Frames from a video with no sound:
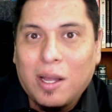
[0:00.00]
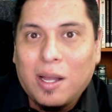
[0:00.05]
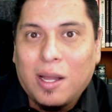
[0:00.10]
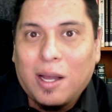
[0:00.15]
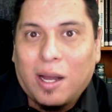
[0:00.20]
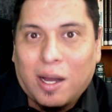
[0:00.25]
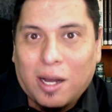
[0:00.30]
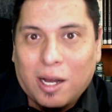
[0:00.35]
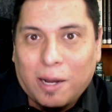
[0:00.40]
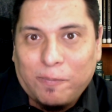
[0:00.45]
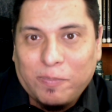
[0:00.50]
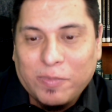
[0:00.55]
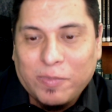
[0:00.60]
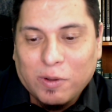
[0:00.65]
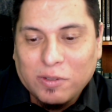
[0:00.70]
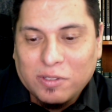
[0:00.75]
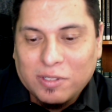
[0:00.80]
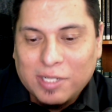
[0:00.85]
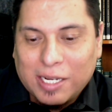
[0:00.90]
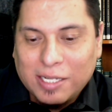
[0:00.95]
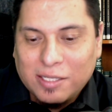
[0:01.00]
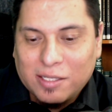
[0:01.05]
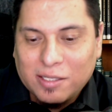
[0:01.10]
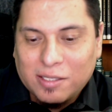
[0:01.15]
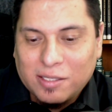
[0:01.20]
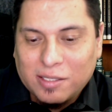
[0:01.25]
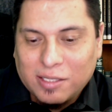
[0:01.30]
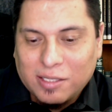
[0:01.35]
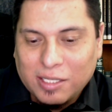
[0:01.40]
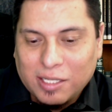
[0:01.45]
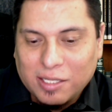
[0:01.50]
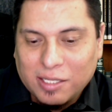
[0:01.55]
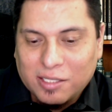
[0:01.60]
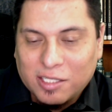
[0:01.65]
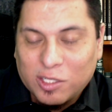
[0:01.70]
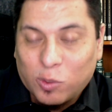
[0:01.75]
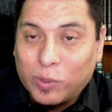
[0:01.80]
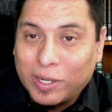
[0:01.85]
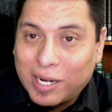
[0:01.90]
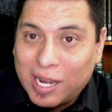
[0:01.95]
Um, it was nice to see
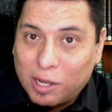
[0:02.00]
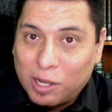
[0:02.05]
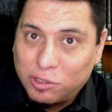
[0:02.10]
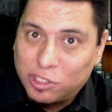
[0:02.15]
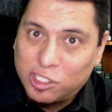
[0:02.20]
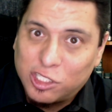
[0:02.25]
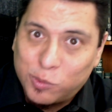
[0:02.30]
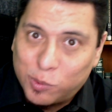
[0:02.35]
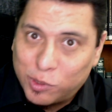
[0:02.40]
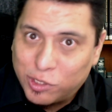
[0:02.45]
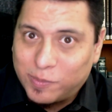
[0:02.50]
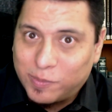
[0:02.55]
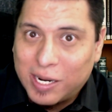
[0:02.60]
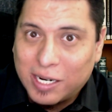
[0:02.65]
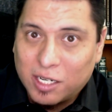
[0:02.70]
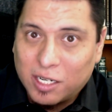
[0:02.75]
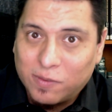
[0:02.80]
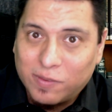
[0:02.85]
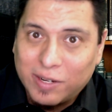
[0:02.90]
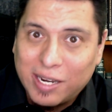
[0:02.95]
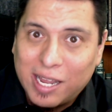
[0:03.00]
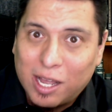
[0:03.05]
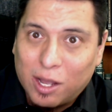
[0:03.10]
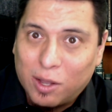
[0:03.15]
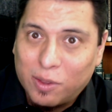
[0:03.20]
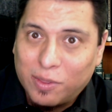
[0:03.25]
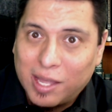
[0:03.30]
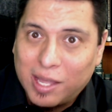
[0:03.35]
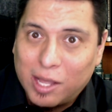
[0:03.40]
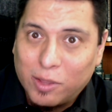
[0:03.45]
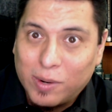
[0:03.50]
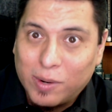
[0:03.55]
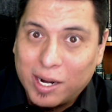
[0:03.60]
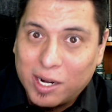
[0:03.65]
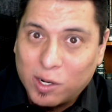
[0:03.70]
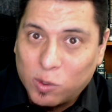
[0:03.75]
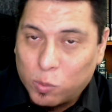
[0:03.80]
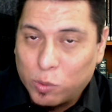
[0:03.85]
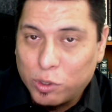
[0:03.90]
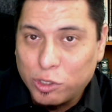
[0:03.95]
someone else's perspective and how they either had
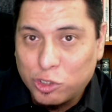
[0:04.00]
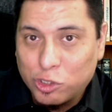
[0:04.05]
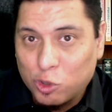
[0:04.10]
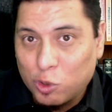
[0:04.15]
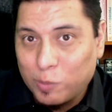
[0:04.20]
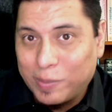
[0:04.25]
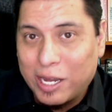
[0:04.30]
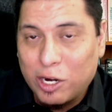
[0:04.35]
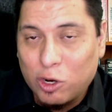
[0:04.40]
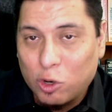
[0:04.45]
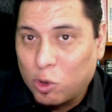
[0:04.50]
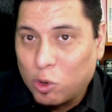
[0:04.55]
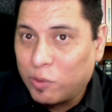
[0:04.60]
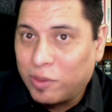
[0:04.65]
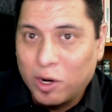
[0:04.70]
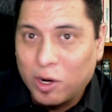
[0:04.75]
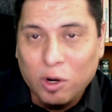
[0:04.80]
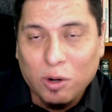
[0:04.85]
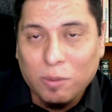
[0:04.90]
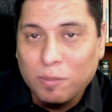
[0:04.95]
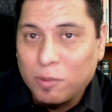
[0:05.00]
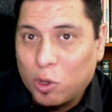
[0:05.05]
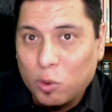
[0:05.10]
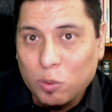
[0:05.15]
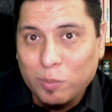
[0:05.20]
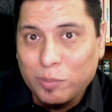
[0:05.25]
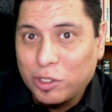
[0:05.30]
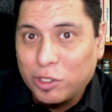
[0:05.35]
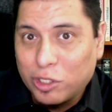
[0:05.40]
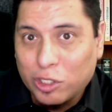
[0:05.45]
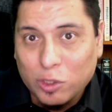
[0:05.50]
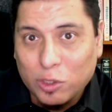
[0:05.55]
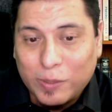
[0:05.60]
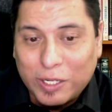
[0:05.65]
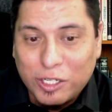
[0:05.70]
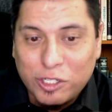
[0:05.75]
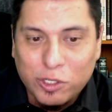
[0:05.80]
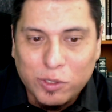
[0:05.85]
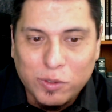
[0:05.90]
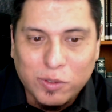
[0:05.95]
it worse or better or their own particular
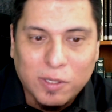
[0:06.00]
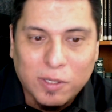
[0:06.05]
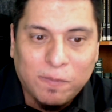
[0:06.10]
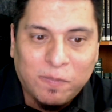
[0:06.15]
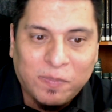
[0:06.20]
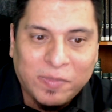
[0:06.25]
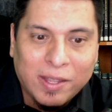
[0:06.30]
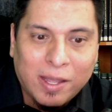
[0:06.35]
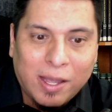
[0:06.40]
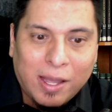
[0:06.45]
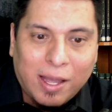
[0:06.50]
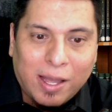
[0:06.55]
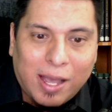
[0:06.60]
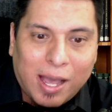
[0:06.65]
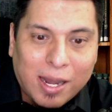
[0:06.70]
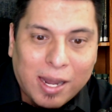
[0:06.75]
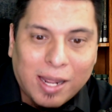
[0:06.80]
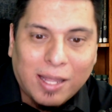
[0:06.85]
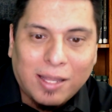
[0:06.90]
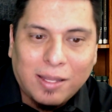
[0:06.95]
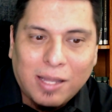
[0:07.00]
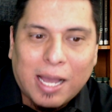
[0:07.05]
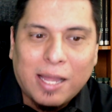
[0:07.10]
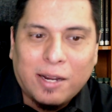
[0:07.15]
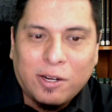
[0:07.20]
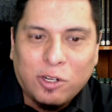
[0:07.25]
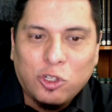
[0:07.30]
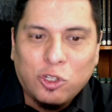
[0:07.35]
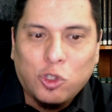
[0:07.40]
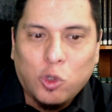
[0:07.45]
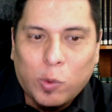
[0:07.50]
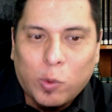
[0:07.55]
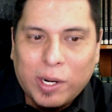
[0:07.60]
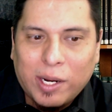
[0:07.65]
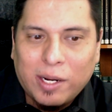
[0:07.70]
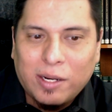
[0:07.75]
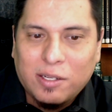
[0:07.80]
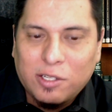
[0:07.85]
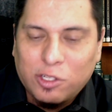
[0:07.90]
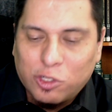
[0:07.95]
issues. And I, I
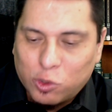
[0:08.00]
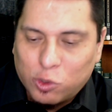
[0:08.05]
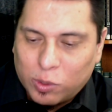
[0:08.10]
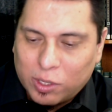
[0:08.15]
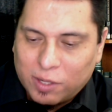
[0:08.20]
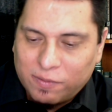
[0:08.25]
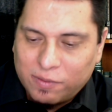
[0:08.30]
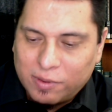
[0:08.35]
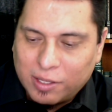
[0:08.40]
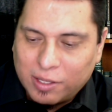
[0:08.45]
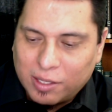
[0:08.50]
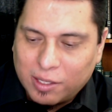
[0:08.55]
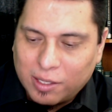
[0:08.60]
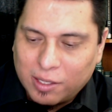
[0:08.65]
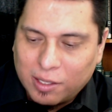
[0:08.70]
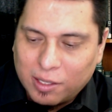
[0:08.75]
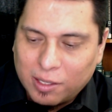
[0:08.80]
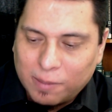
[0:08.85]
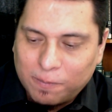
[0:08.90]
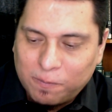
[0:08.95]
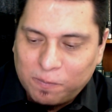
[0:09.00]
enjoyed sort of the